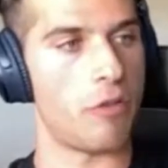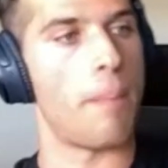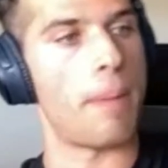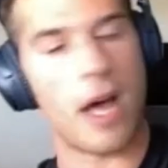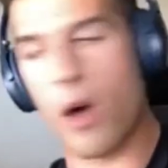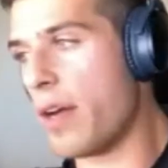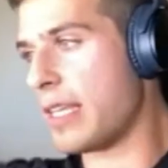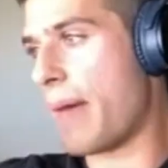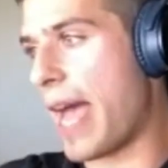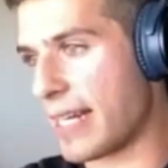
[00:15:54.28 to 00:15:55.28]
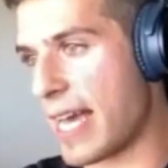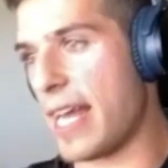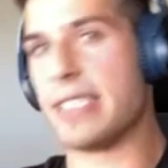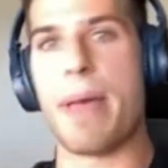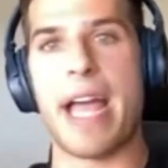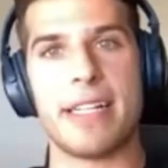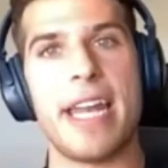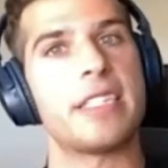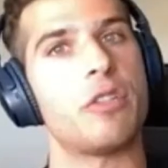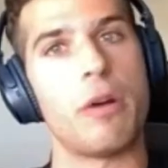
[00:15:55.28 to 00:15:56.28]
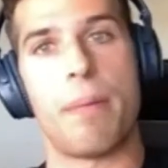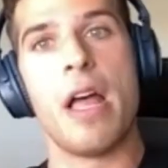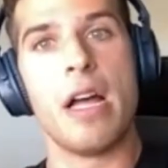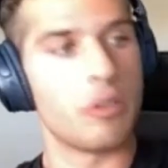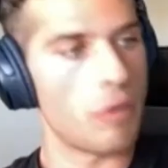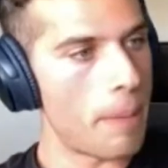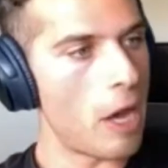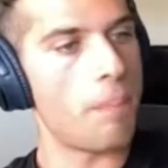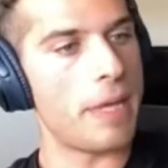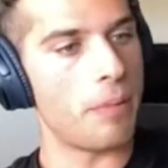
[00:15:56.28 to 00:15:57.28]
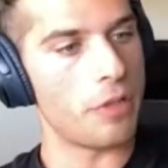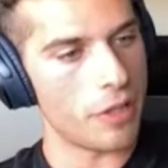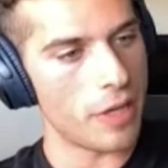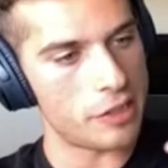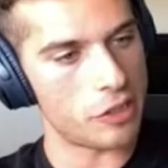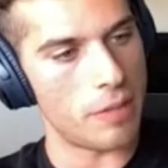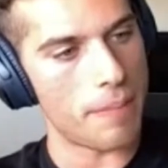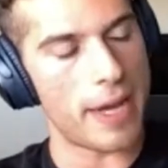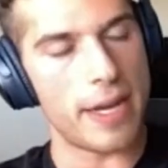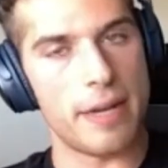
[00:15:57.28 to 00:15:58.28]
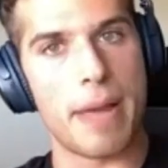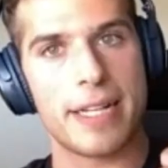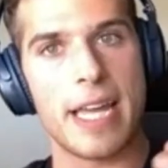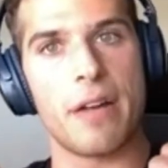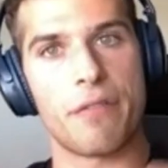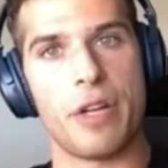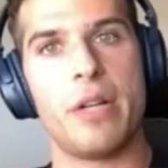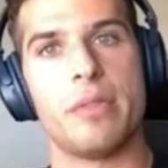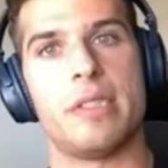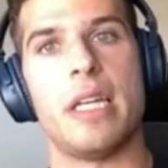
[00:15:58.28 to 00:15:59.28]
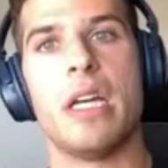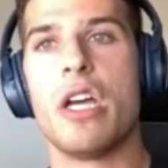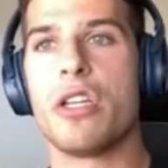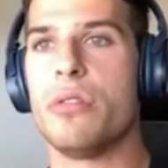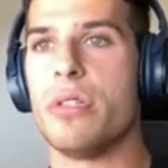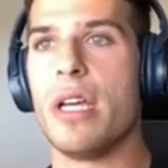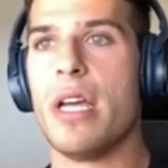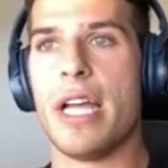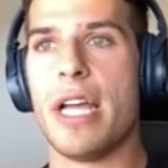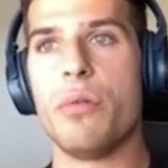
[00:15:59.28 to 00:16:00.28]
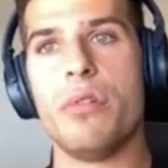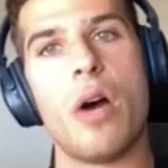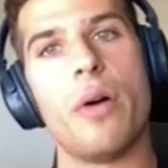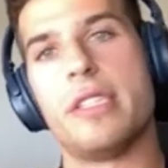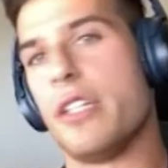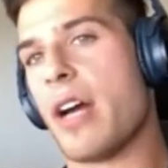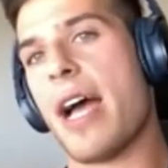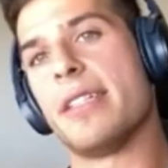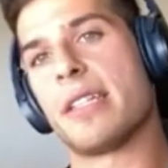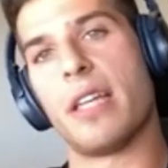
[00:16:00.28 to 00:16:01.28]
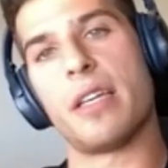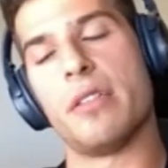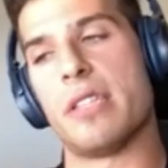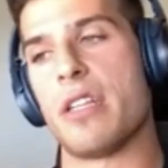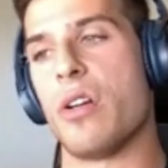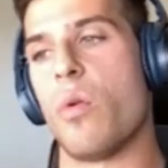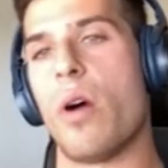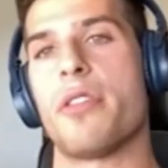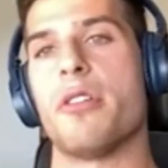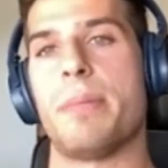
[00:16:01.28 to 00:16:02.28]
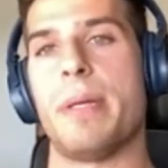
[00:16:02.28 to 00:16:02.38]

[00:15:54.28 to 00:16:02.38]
the repel and the magnetic. It's magnetic to repel people. You're at a certain magnetic frequency. You know it's in your highest good, like you said. You don't want those